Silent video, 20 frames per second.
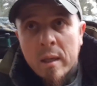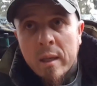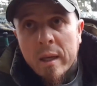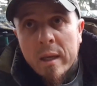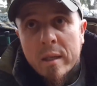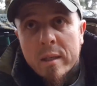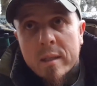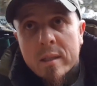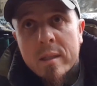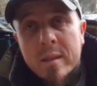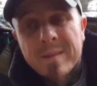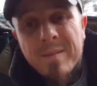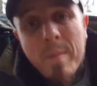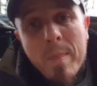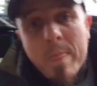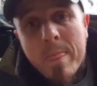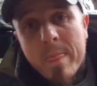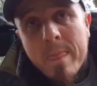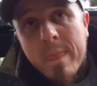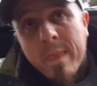It's
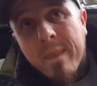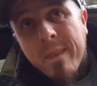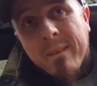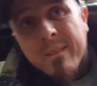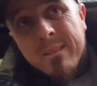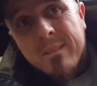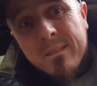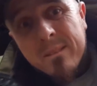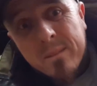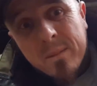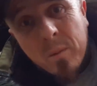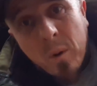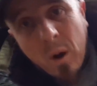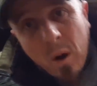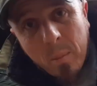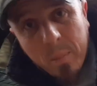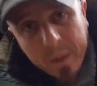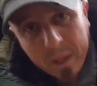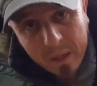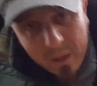what
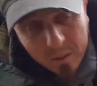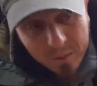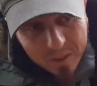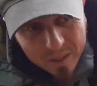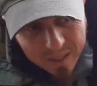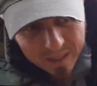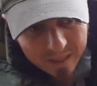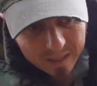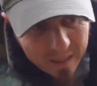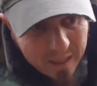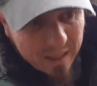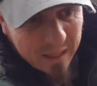I'll be using